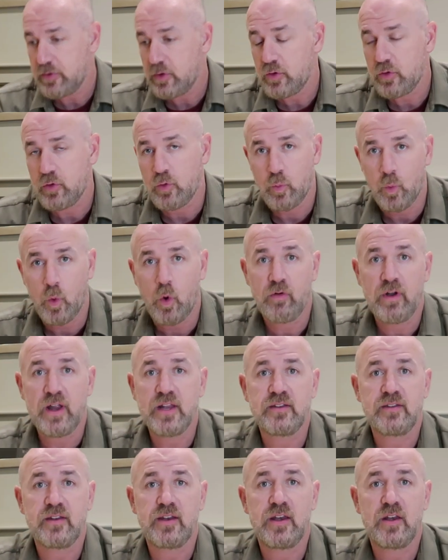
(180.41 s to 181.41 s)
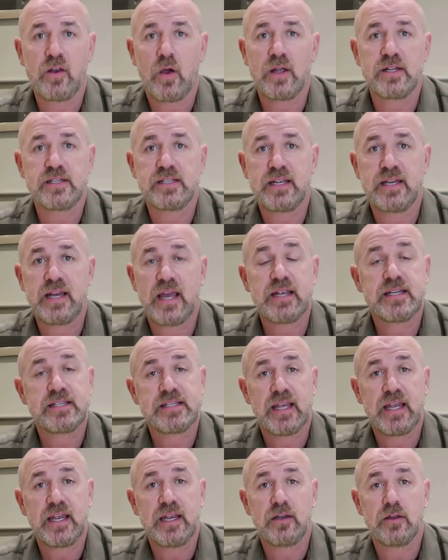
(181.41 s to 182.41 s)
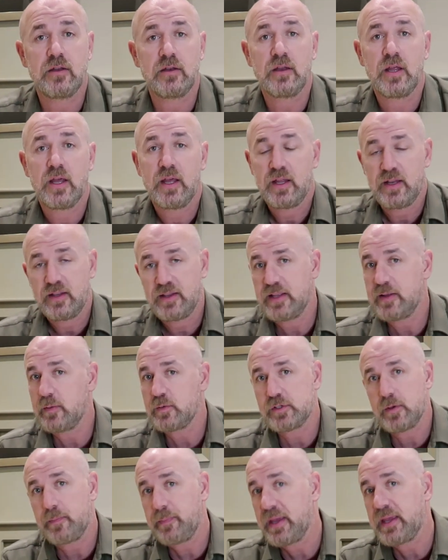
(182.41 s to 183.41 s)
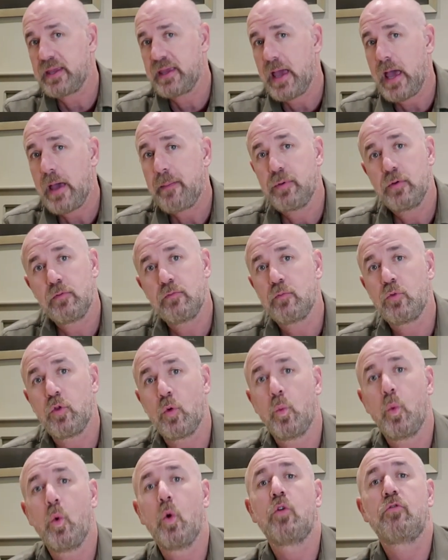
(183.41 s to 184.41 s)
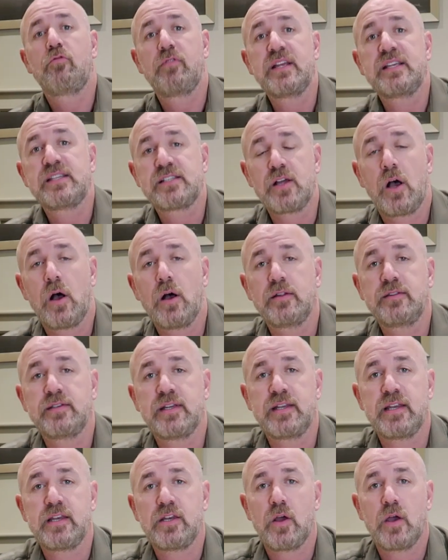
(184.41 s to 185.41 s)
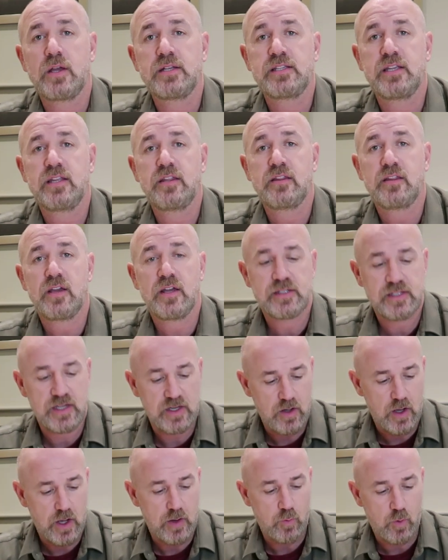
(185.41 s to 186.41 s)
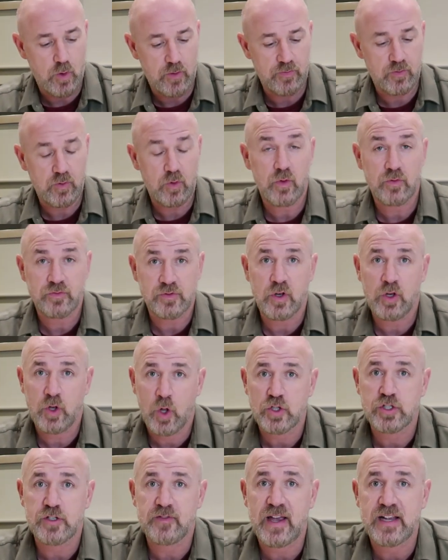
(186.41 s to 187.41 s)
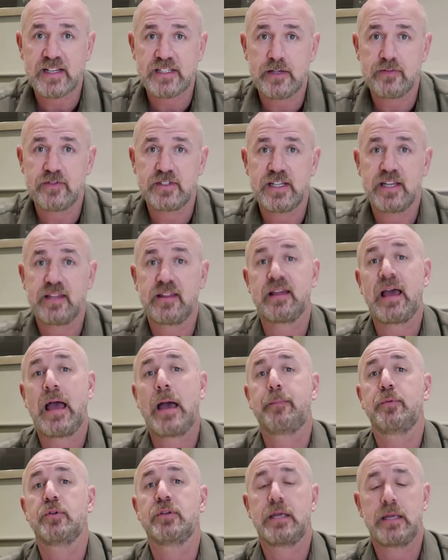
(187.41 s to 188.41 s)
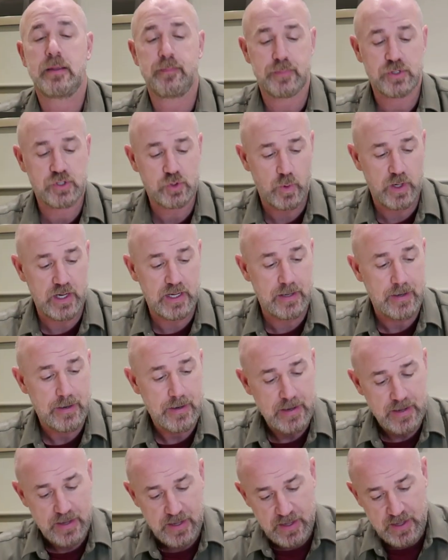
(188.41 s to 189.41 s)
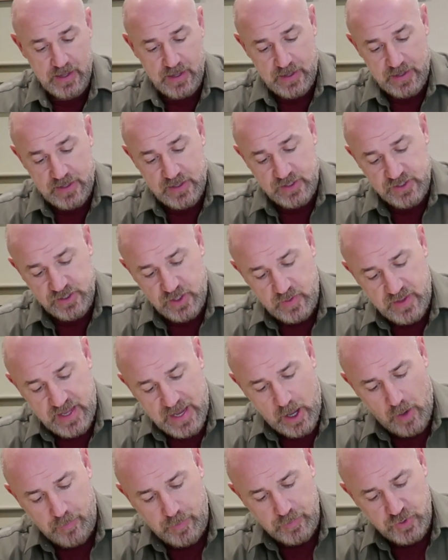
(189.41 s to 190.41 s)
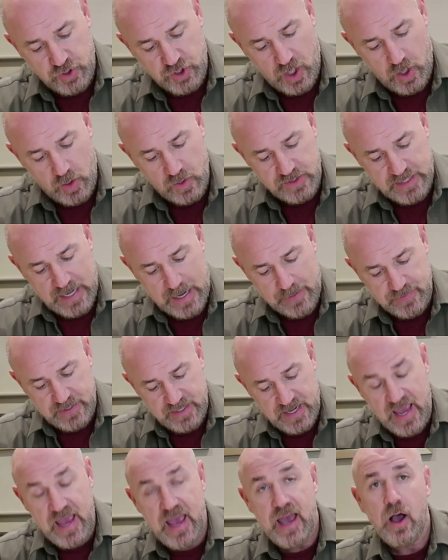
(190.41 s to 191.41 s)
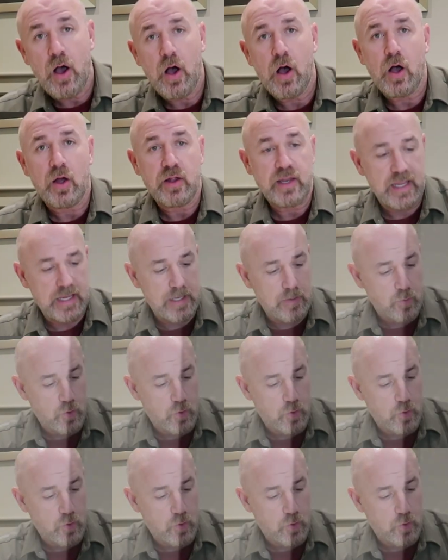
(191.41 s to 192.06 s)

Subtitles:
that the war ended in 1918 and then there was a big gap and the war restarted in 1939. Well, there's a lot of activity that happened in between. So the album shows Captain Ehrhardt. He